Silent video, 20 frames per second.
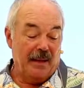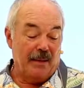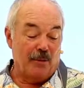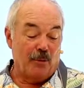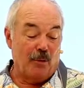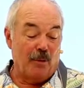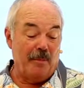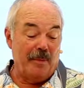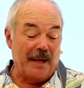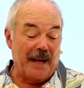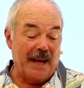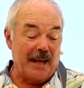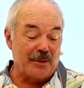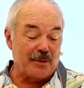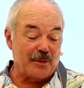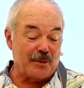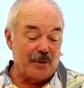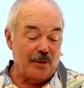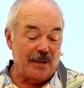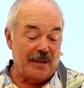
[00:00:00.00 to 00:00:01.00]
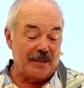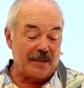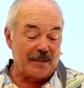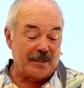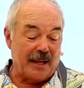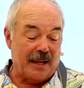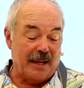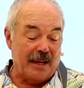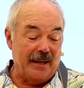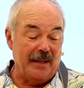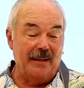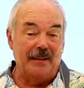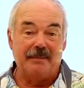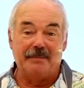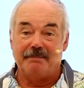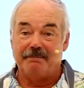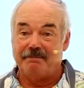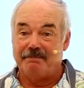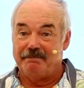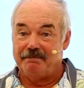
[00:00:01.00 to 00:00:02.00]
The woman answered and said,
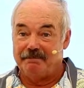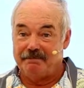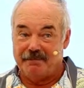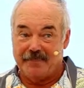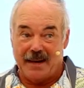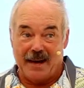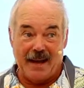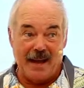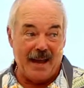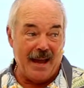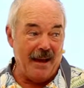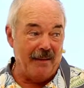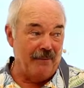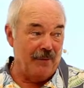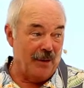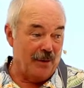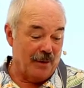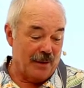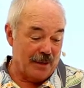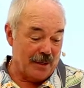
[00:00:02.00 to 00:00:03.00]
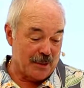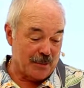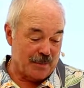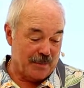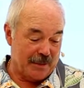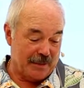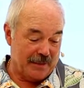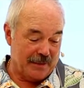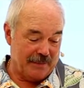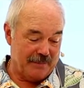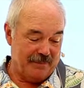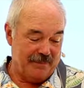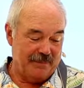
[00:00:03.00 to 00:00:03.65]
I have no husband.